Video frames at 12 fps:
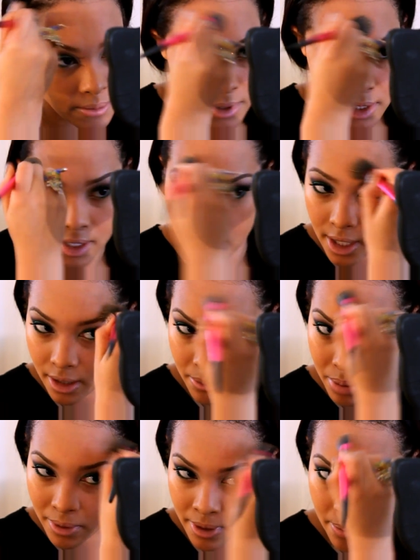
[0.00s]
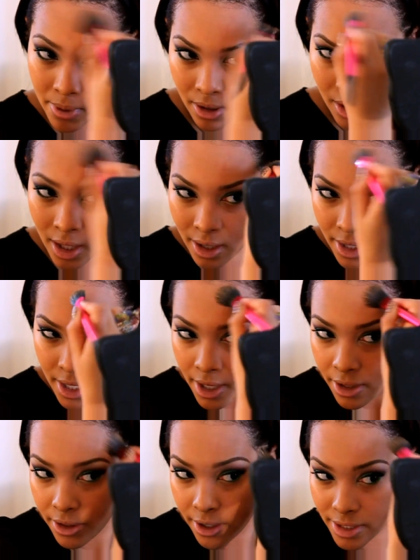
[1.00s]
skin people,
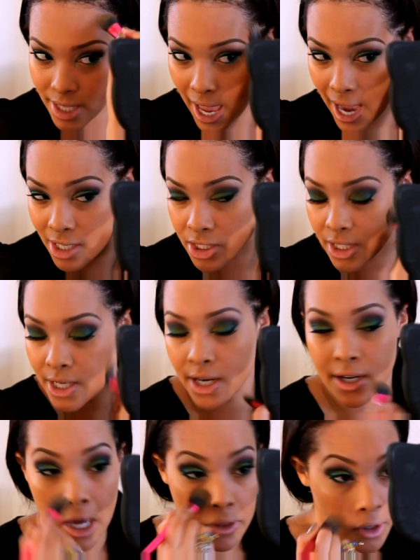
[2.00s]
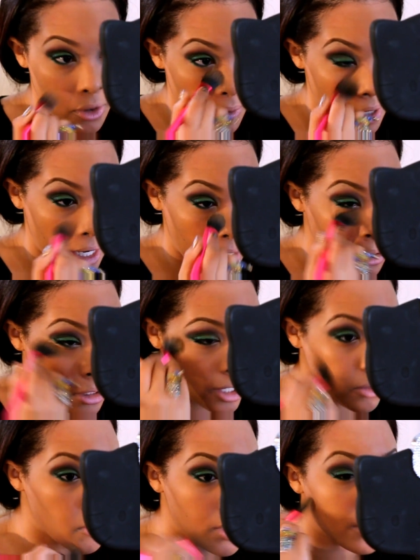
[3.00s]
there's actually another great
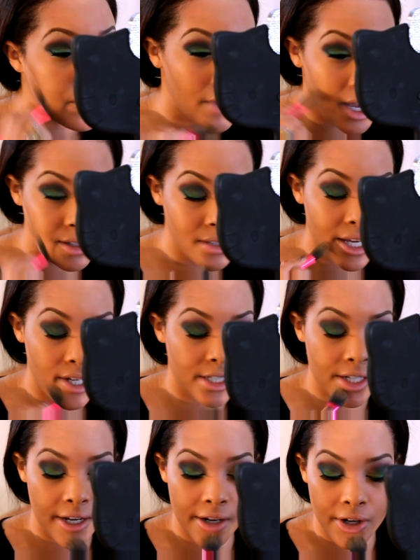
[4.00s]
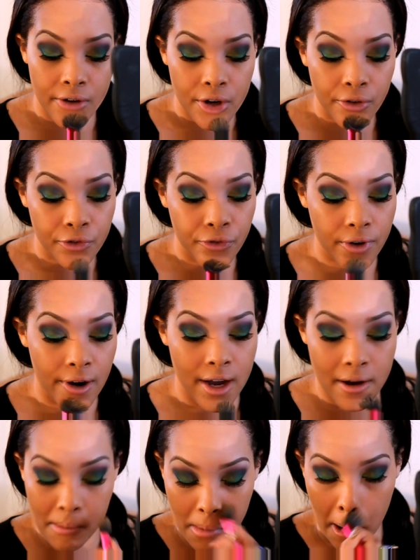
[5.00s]
liquid foundation
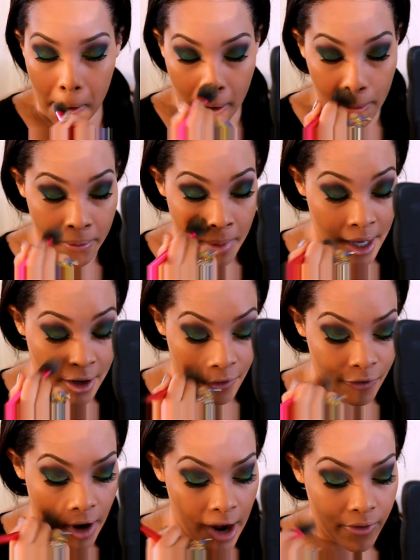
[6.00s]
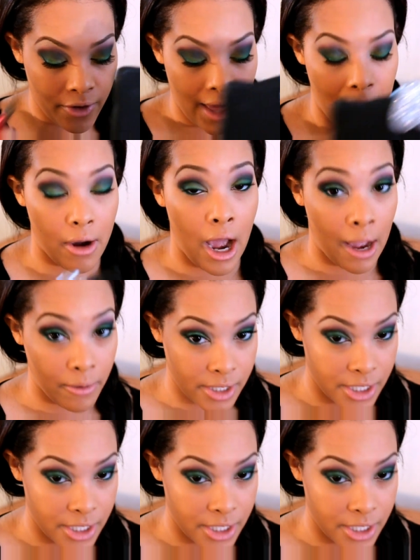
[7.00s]
from Makeup Forever that I would